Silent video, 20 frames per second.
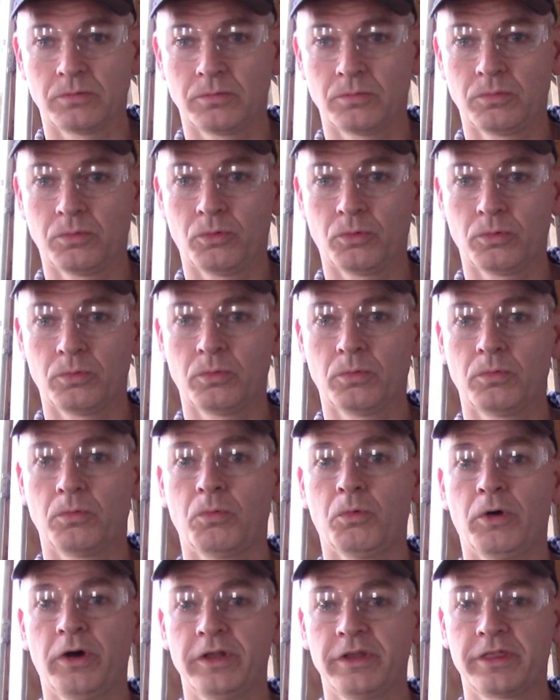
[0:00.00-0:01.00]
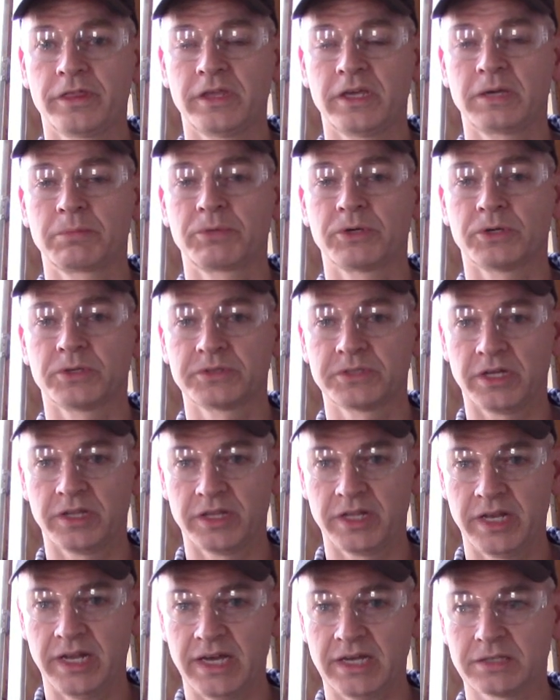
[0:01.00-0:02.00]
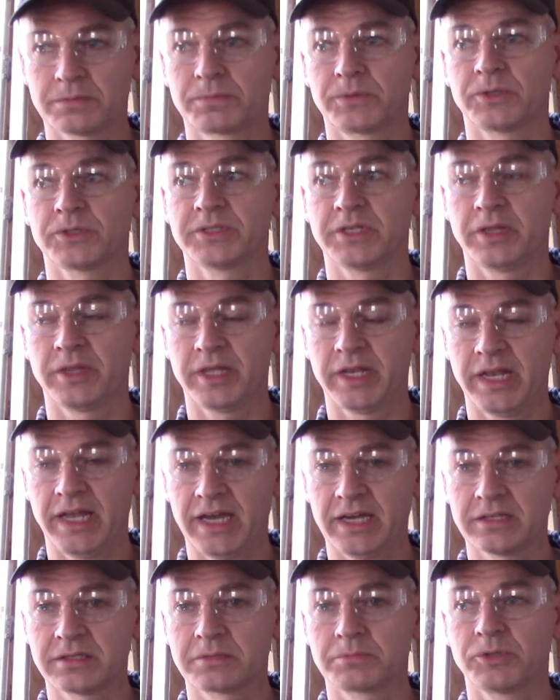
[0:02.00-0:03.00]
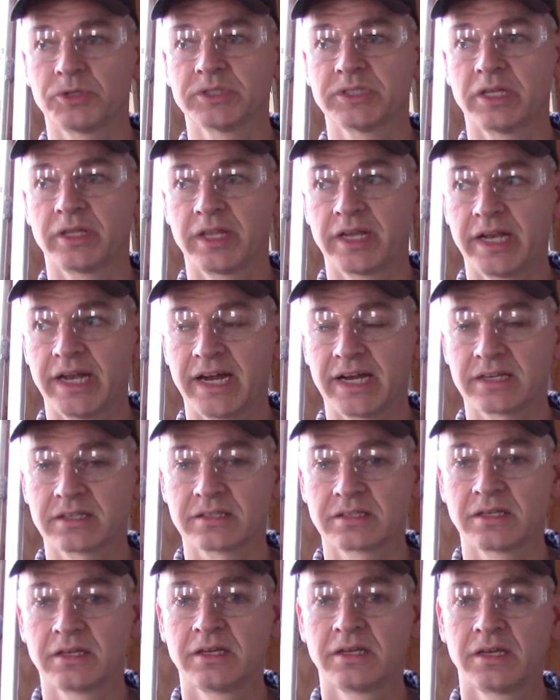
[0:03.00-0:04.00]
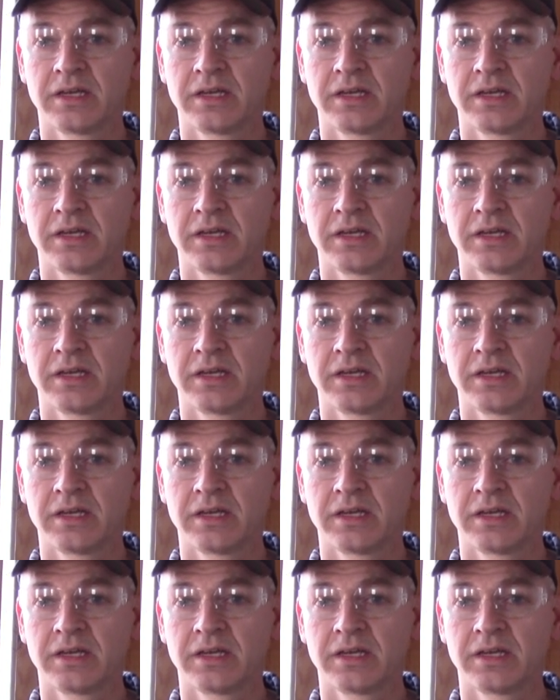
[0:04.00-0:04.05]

one thing builds on the next, builds on the next, builds on the next,